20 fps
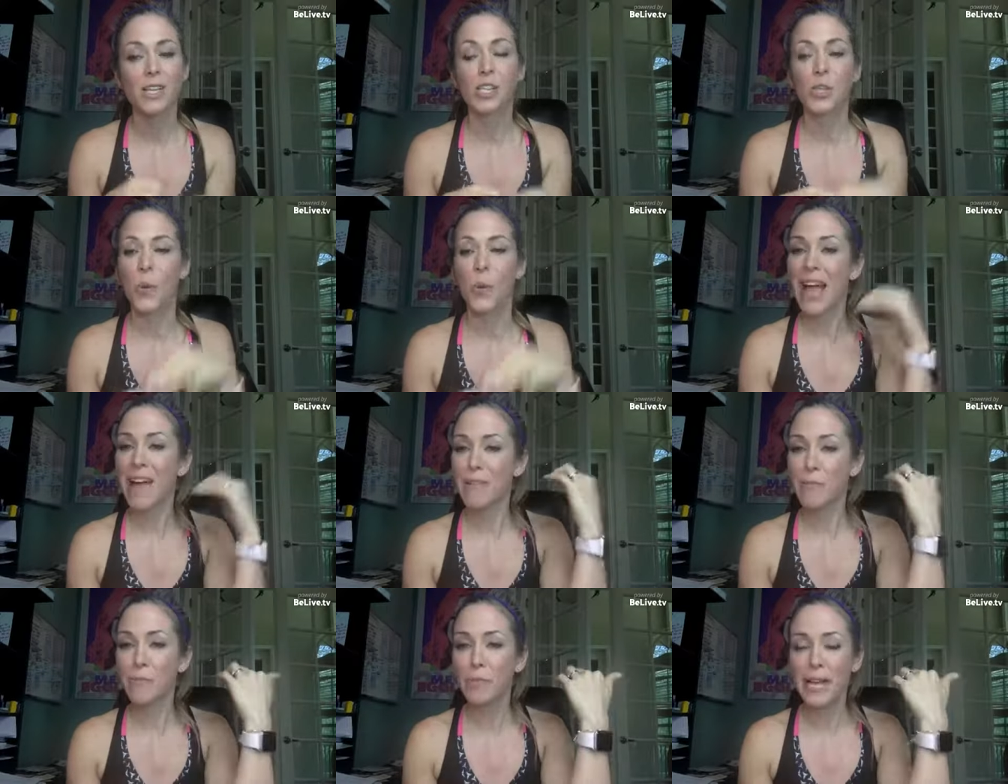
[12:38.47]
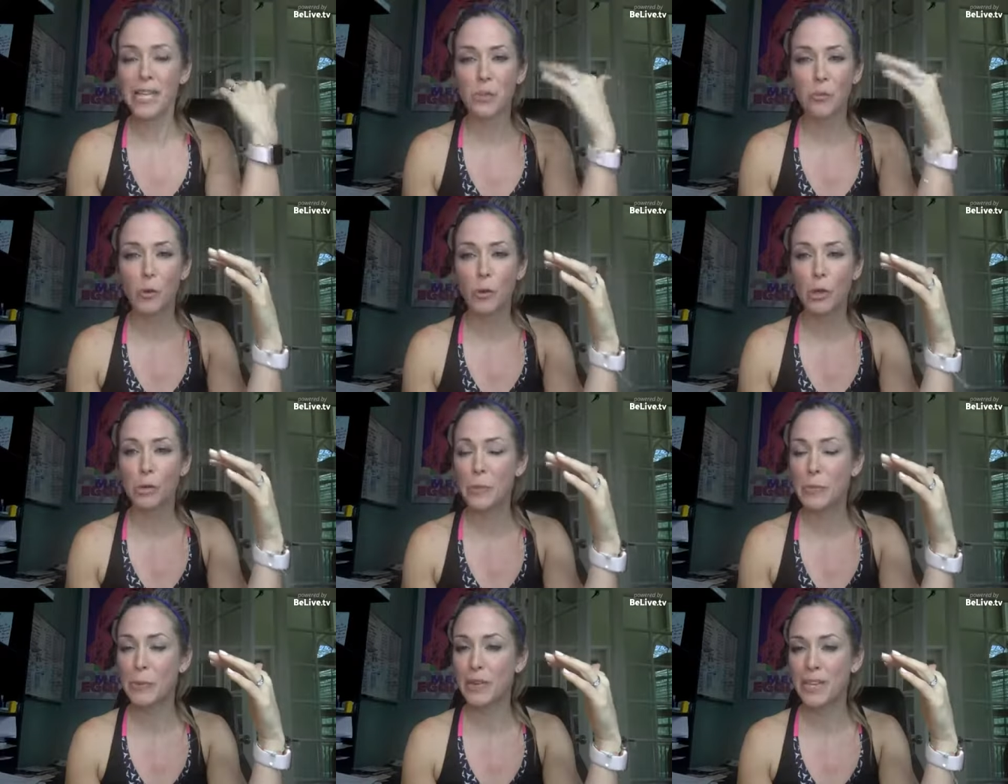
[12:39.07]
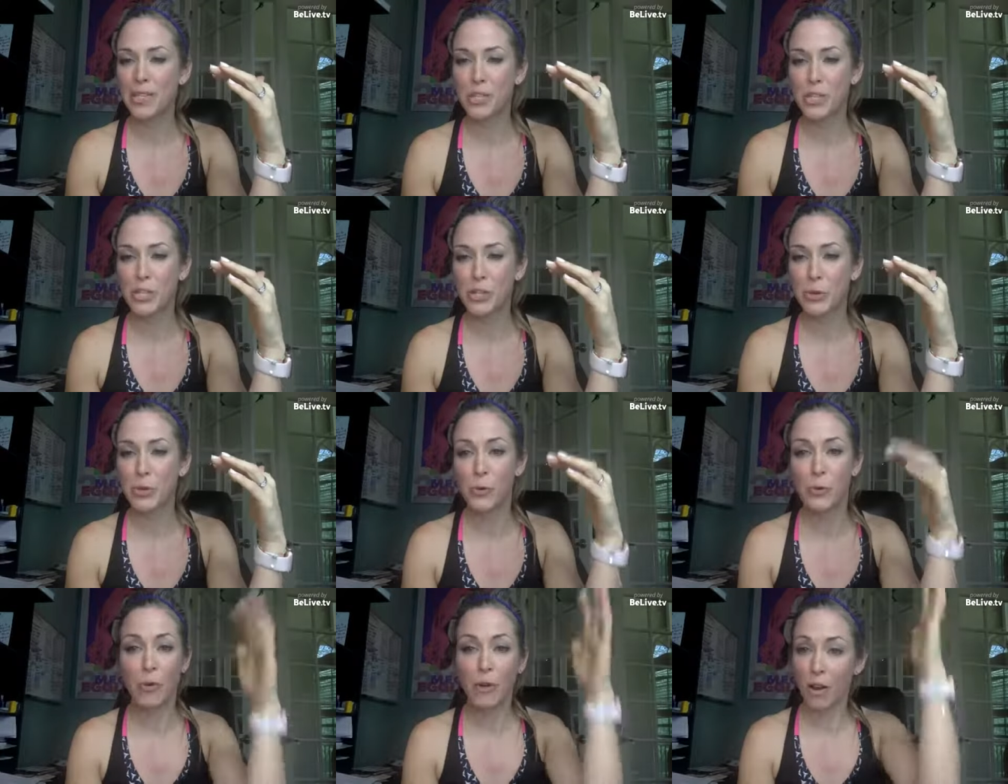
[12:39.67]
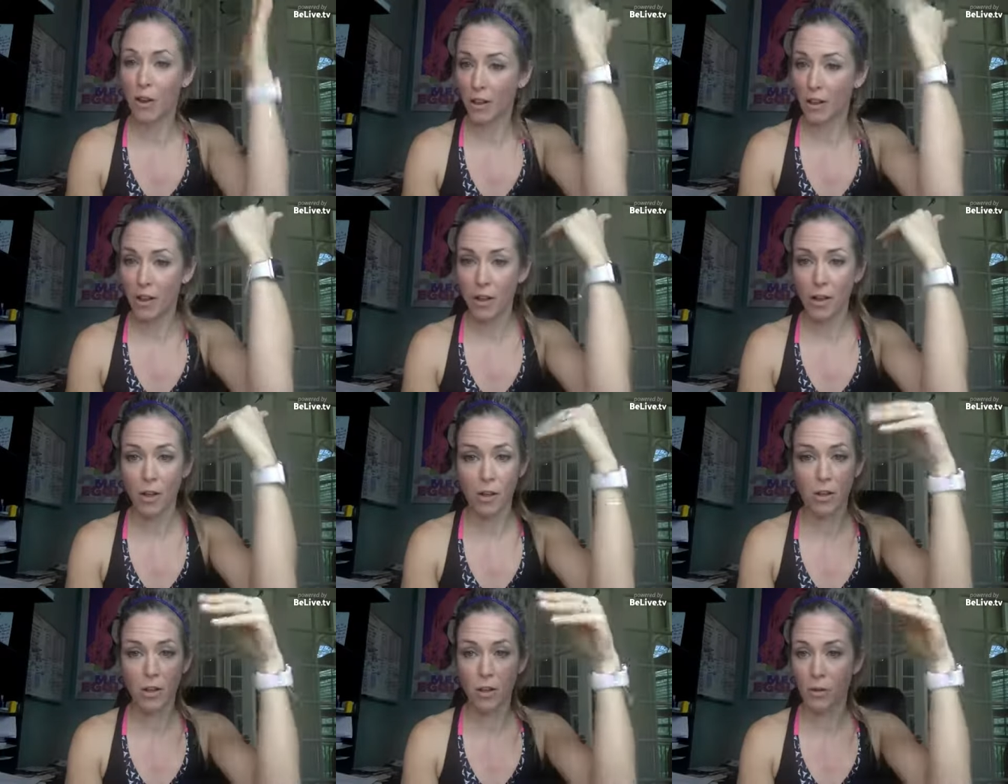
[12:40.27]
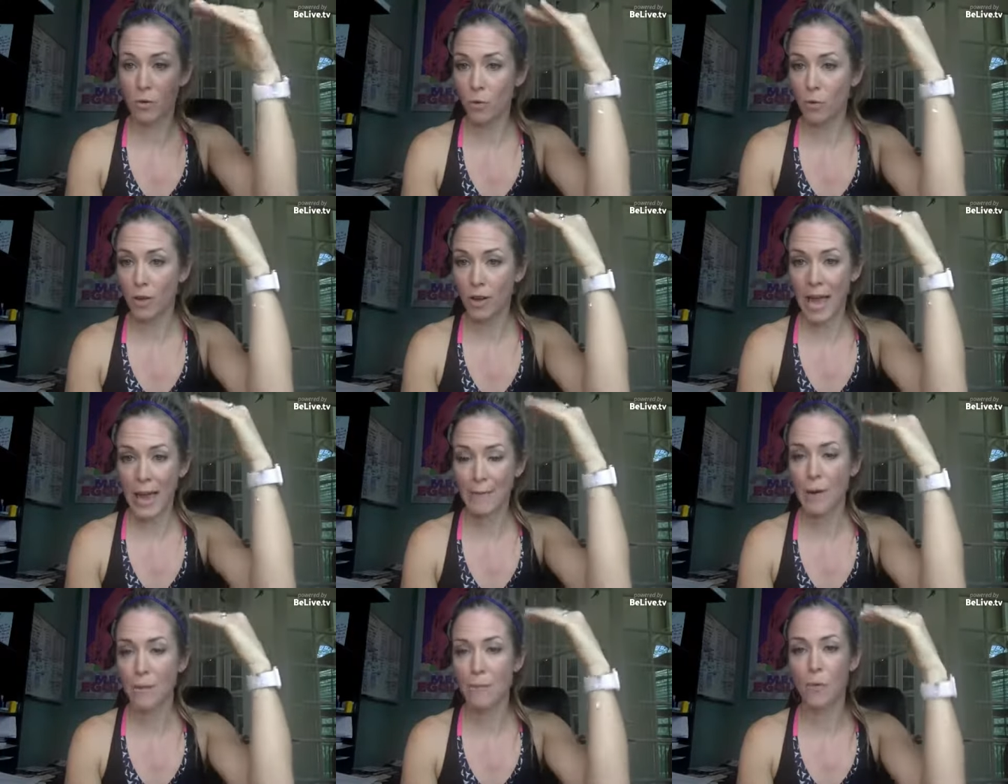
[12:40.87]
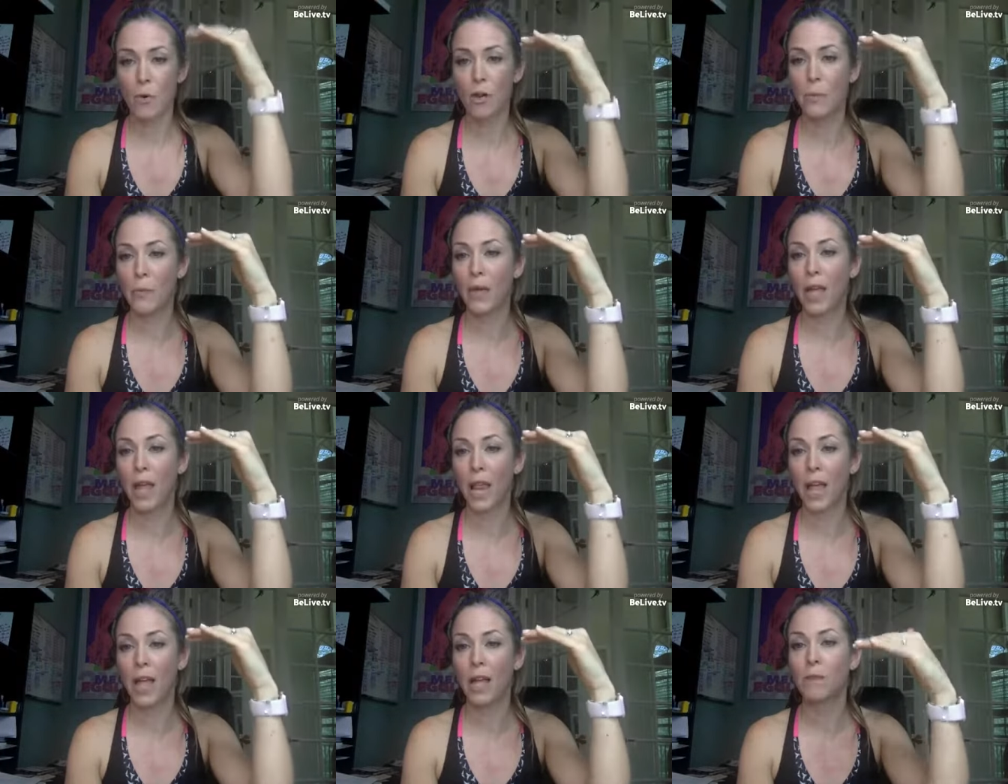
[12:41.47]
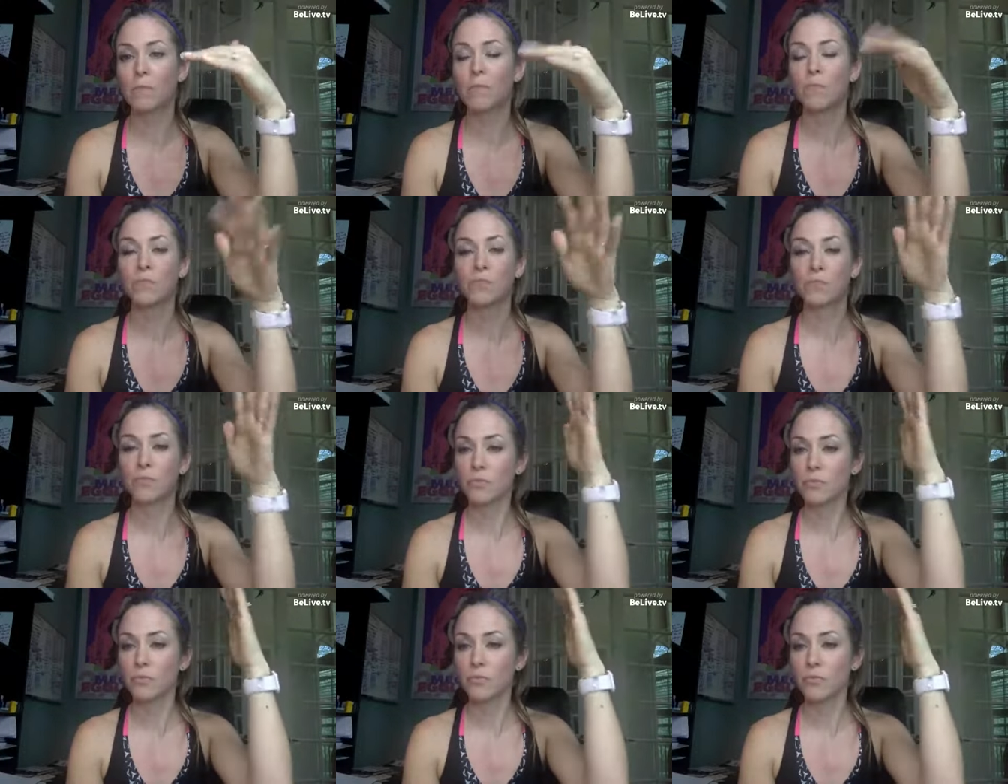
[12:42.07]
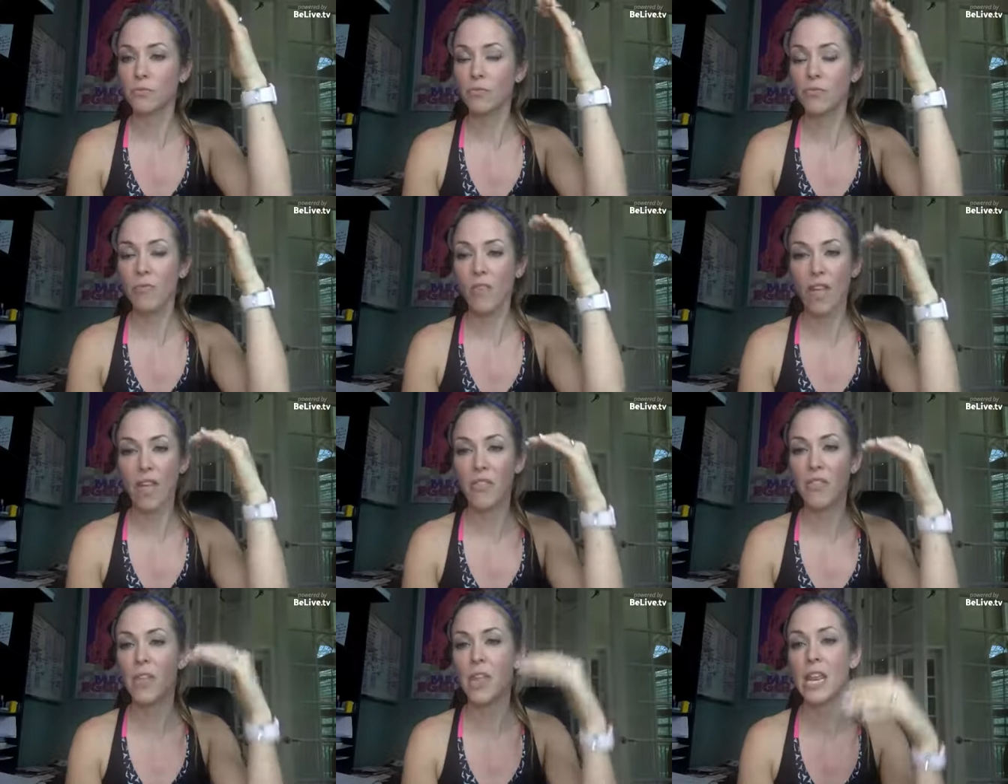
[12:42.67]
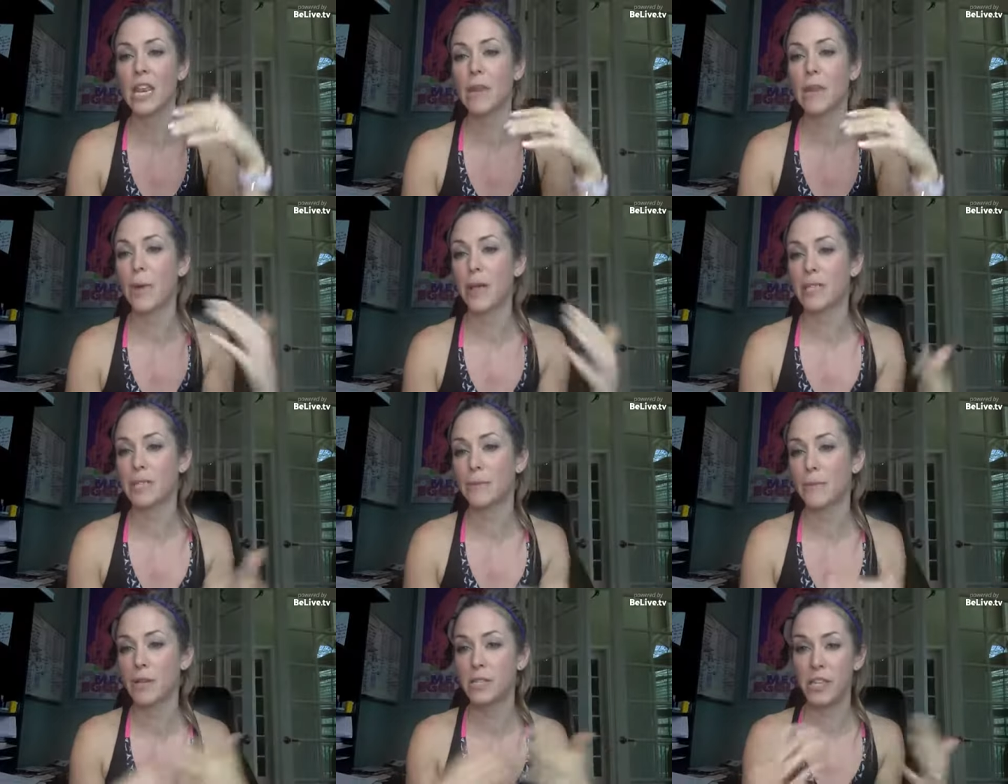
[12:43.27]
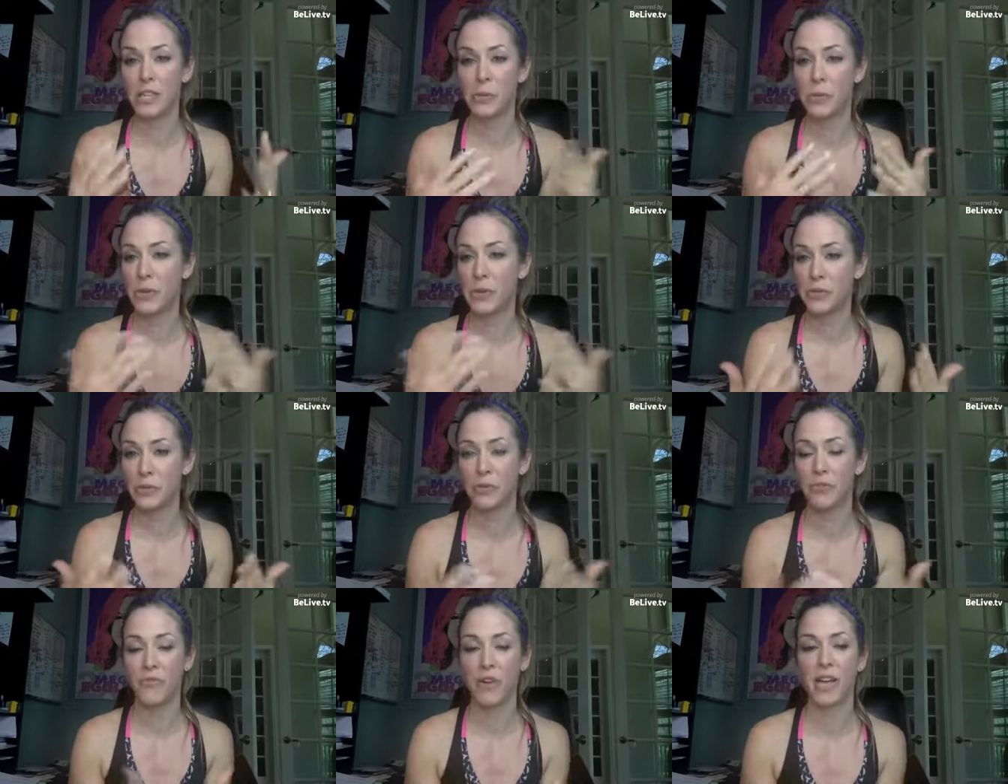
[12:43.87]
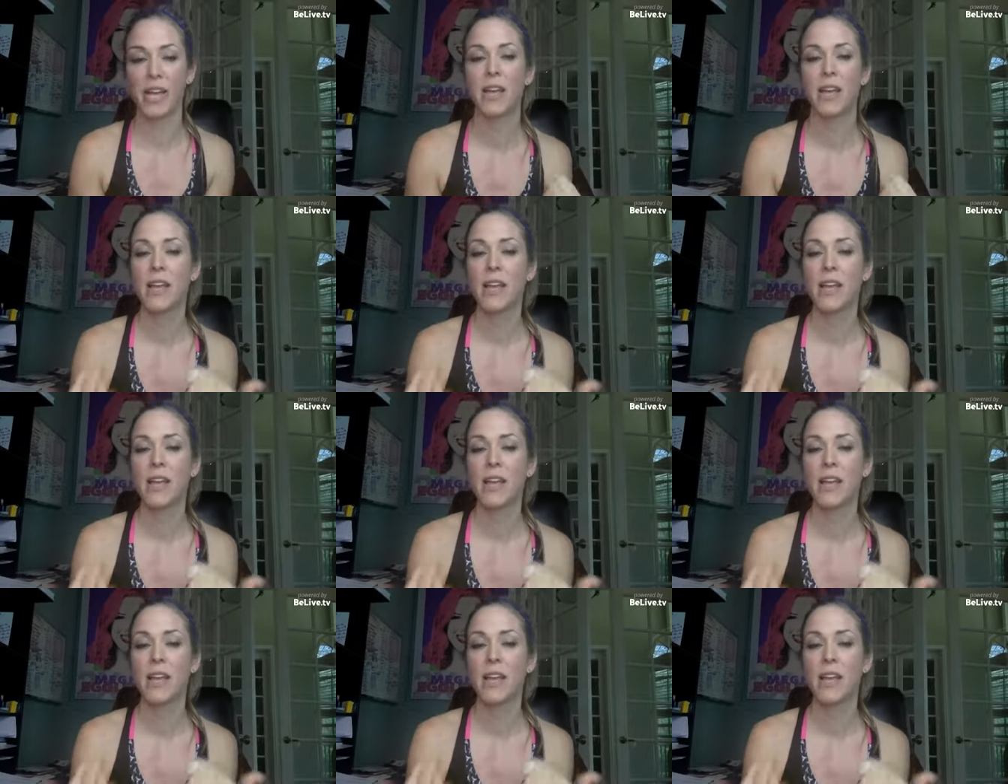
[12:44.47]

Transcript: So I have a place to roll those people into who, who came on board in the beginning and then anybody else I'm continuing to invite,